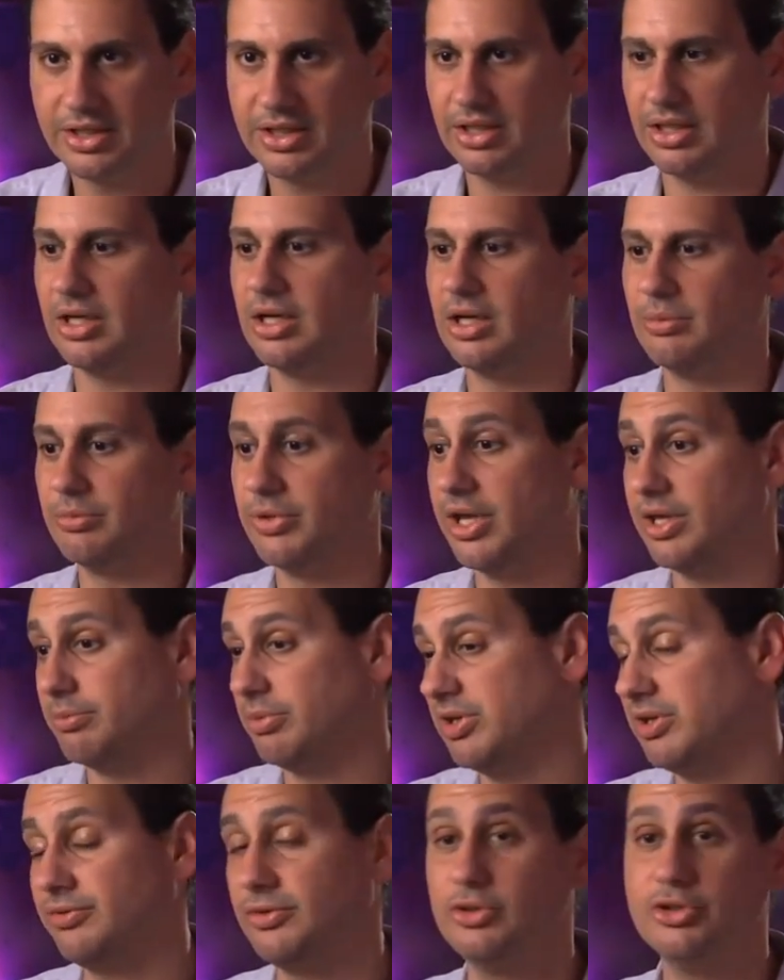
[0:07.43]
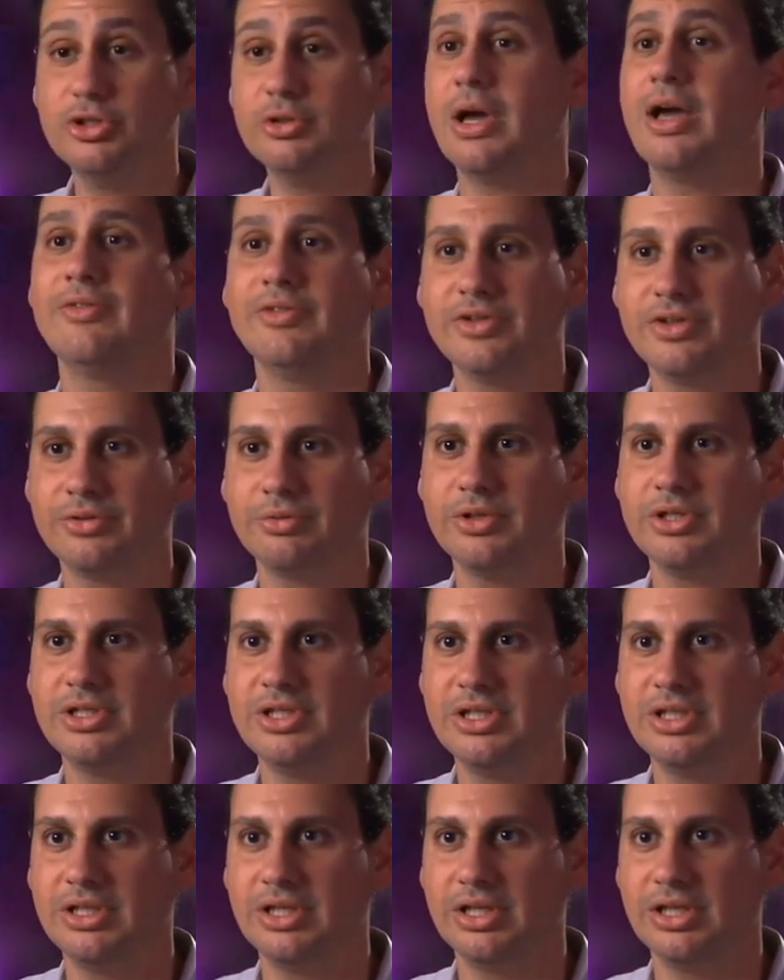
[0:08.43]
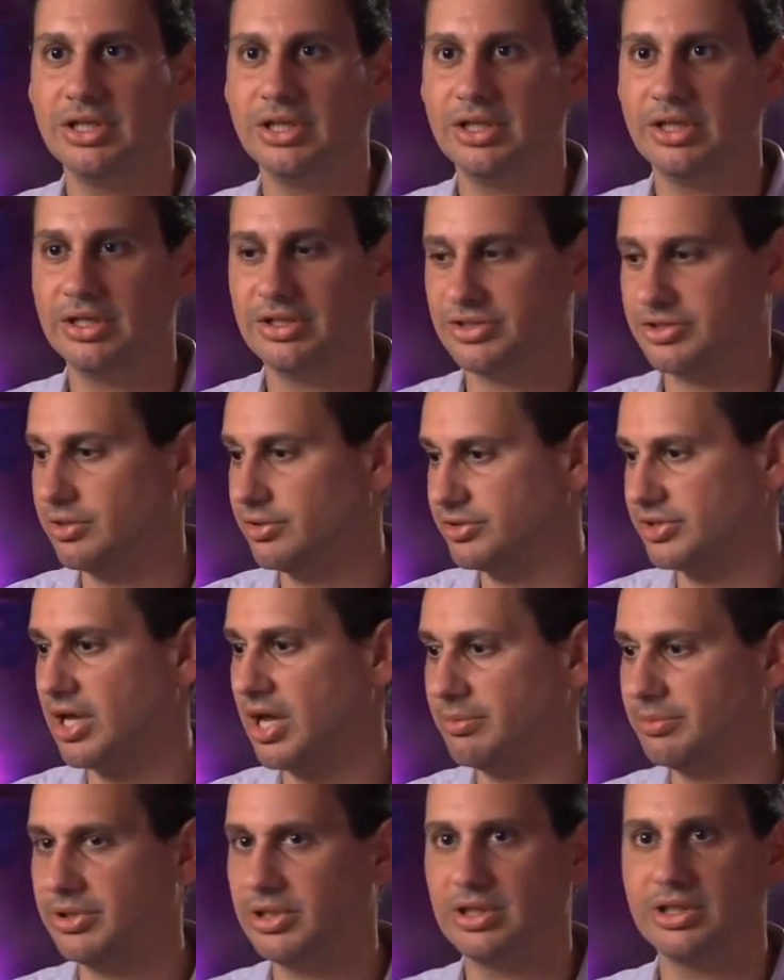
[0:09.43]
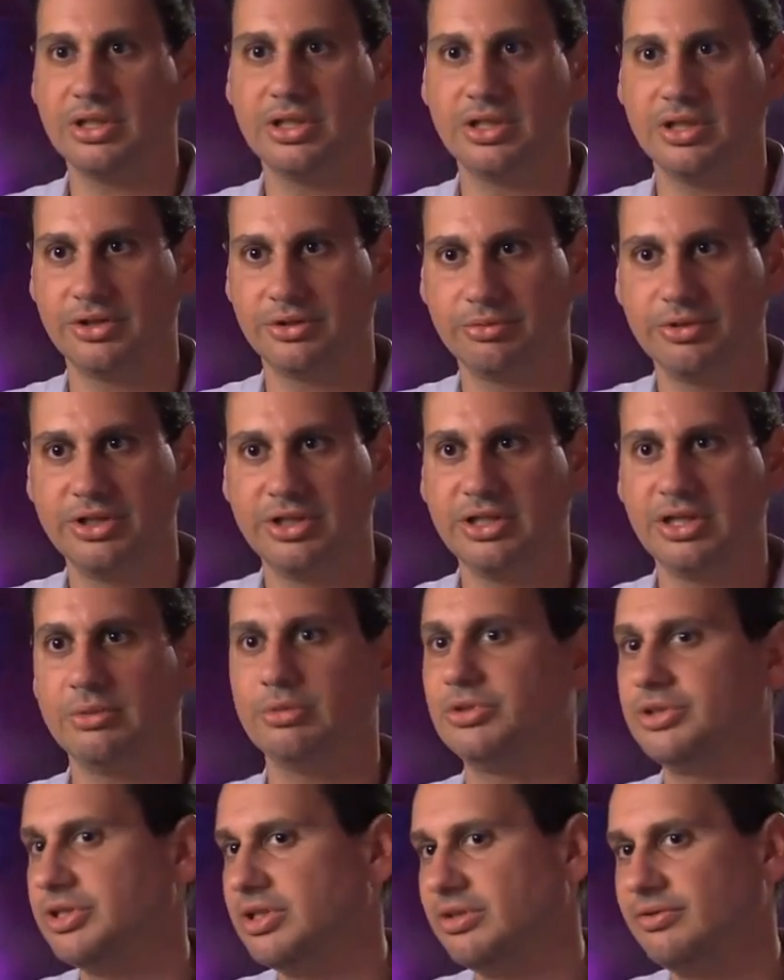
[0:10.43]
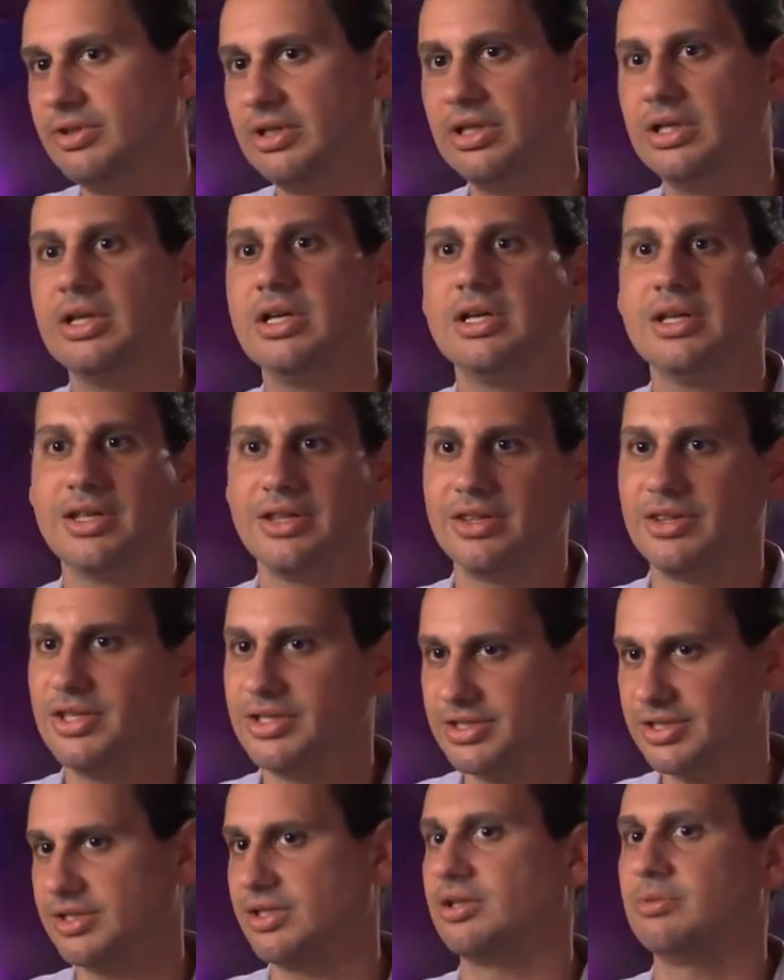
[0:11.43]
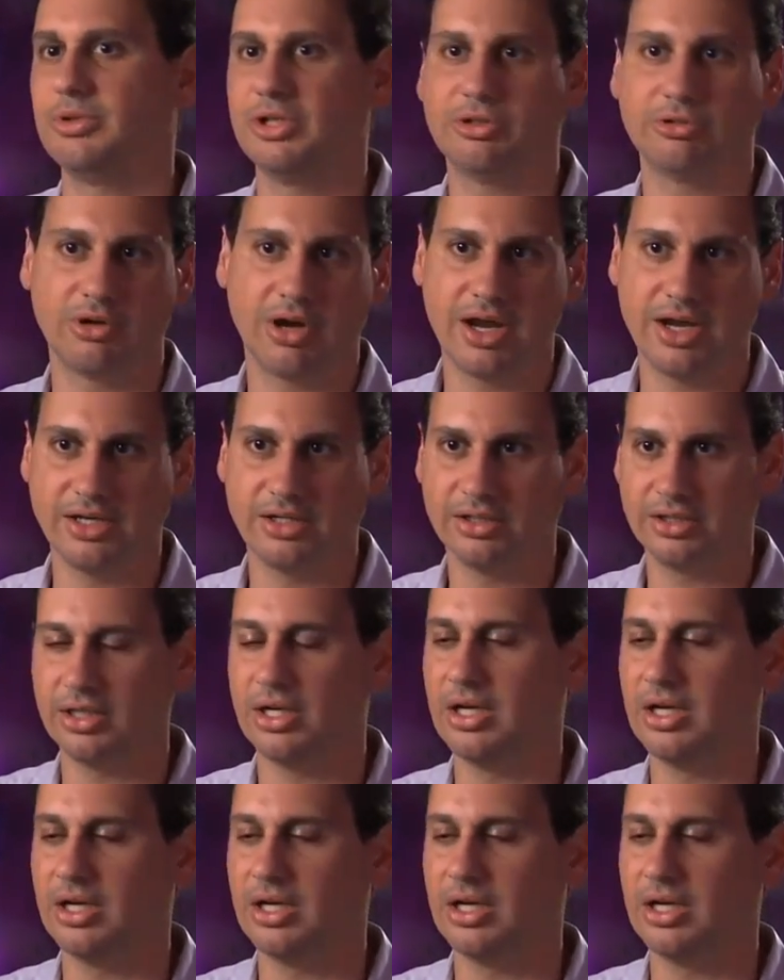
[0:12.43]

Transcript: But if you do have a 3D stereoscopic 3D enabled TV, this is going to be great.